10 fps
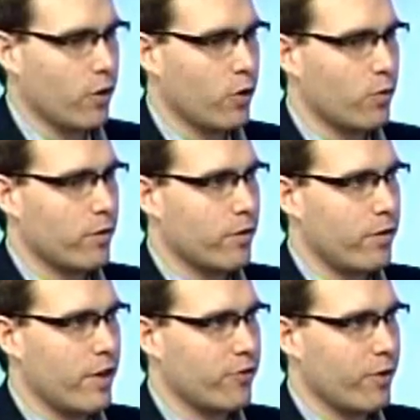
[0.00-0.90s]
So
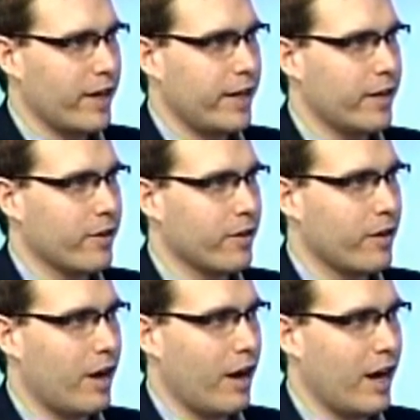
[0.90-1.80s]
this right
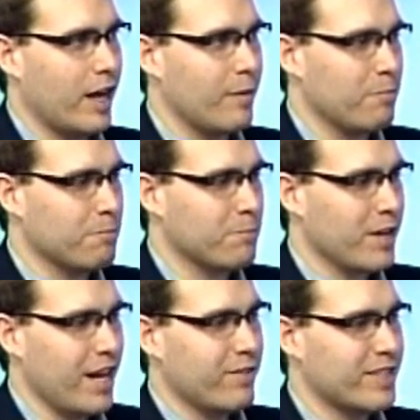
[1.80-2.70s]
here, I'm
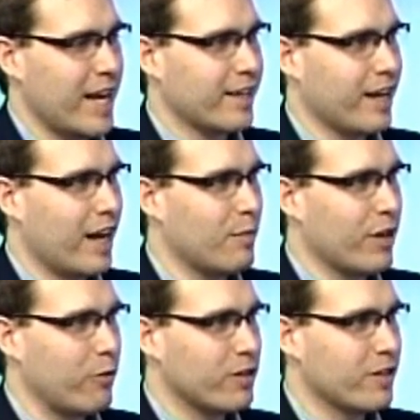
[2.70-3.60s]
kind of a tech
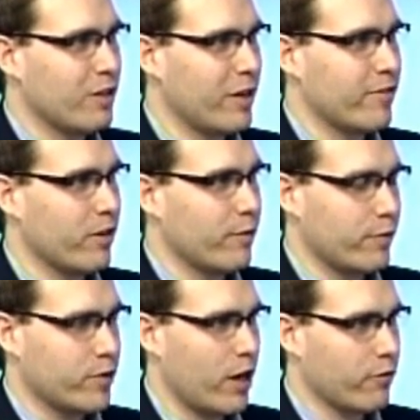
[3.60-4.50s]
guy, but I wouldn't call
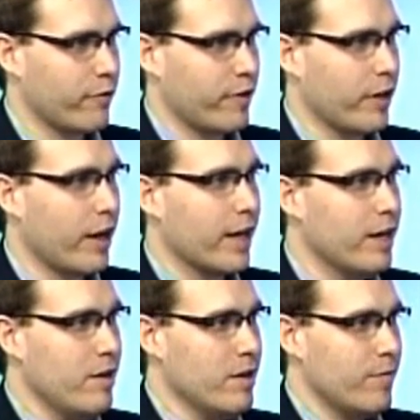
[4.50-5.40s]
myself a photography
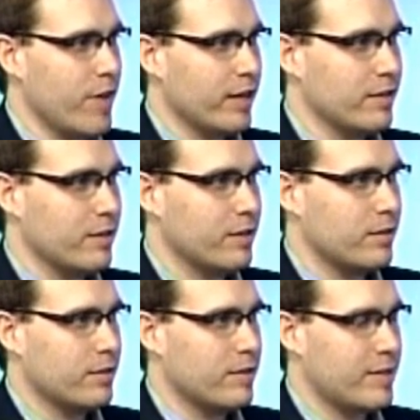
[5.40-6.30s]
guy. It
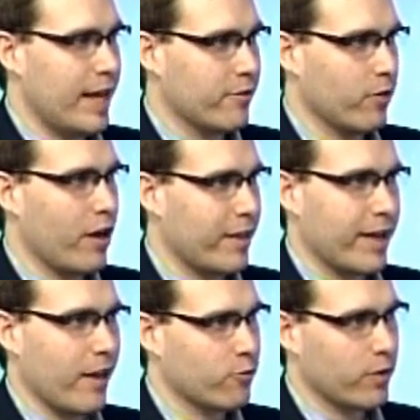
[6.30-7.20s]
takes a lot
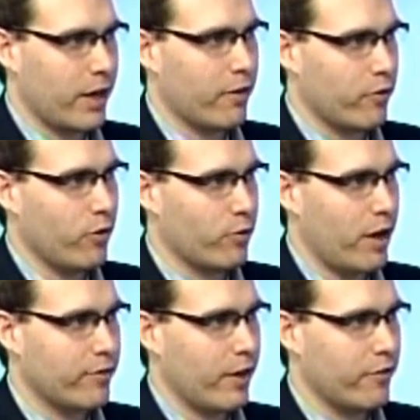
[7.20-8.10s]
of the guesswork out of the whole
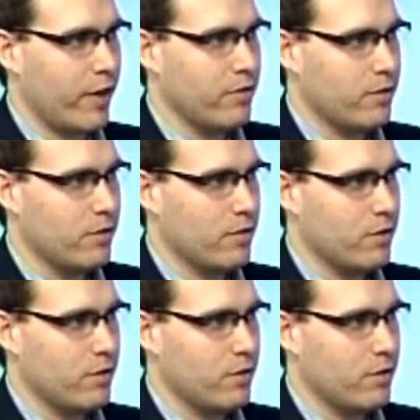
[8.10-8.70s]
process then?